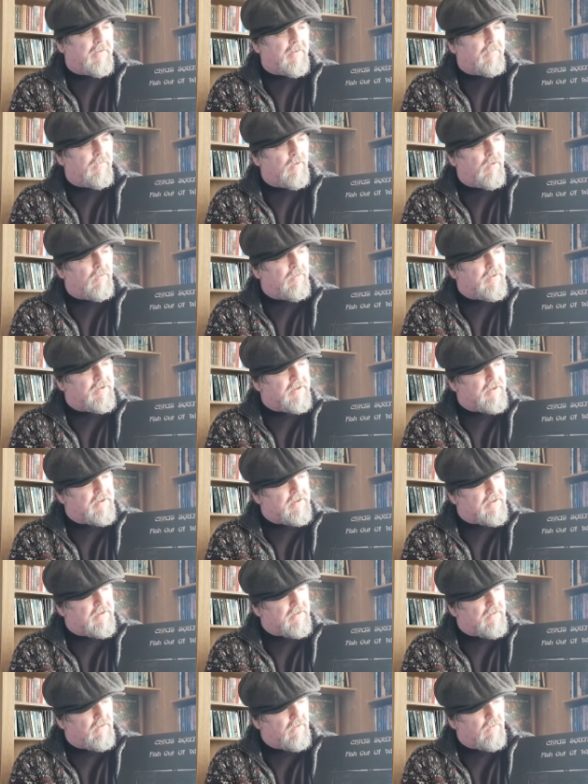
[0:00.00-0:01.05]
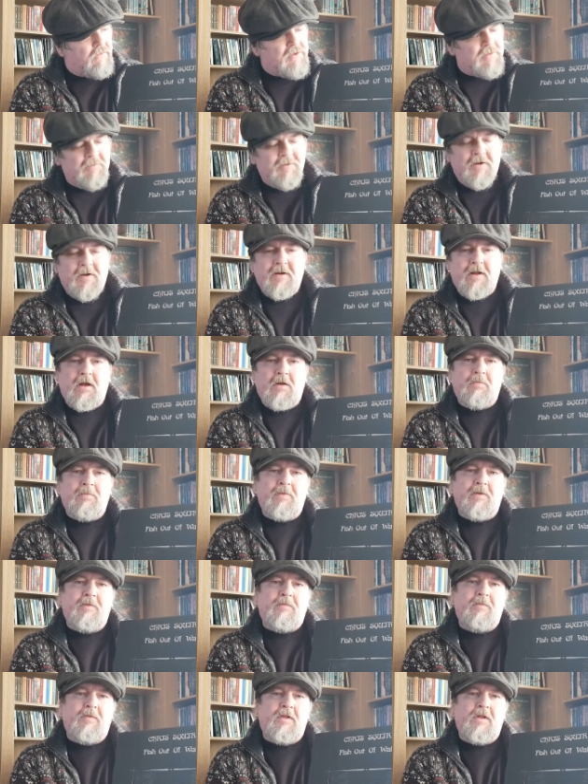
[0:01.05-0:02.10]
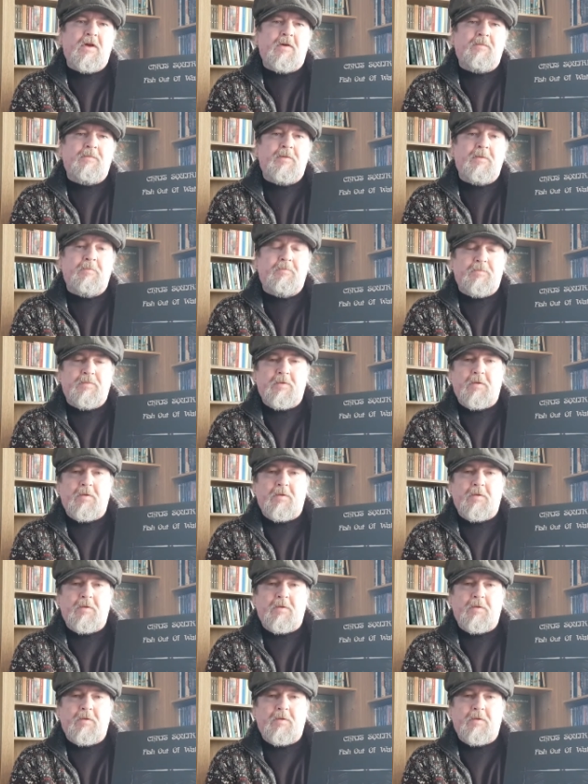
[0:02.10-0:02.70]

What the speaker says: It's always been an album that I've loved, and